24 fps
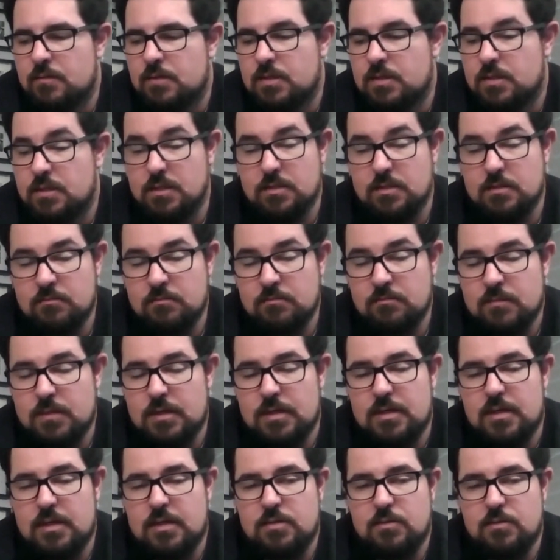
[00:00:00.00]
the system,
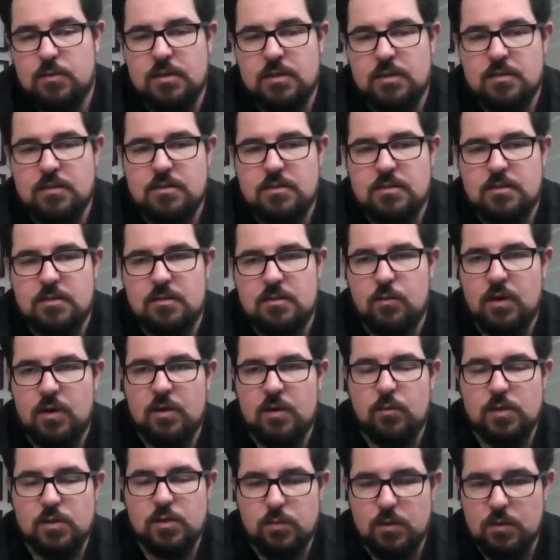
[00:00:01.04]
as well as the way
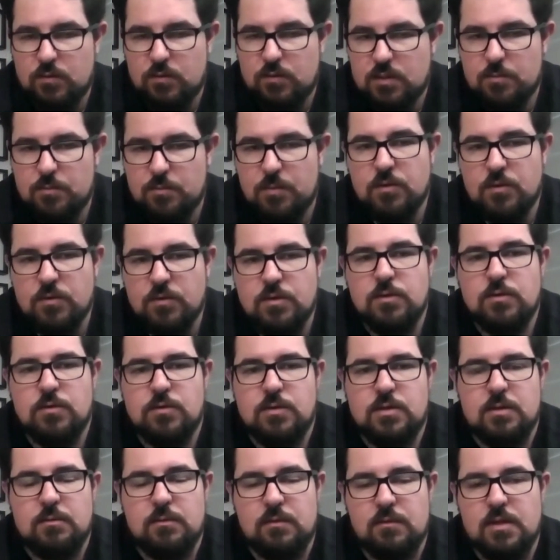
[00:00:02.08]
in which we respond to
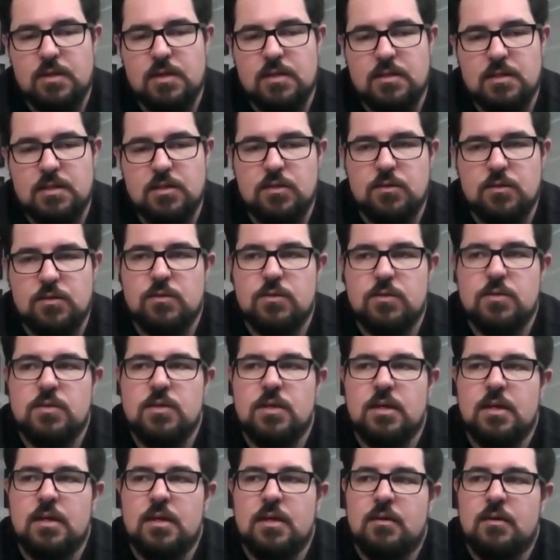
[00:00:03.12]
some of these issues,